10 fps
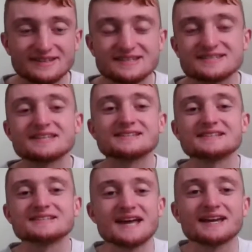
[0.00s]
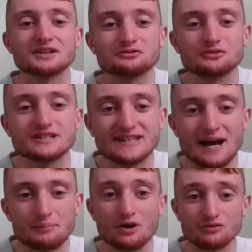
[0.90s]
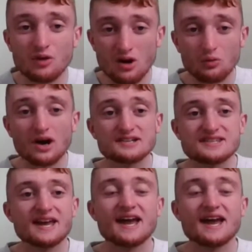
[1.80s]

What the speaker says: the 60-second recap of what was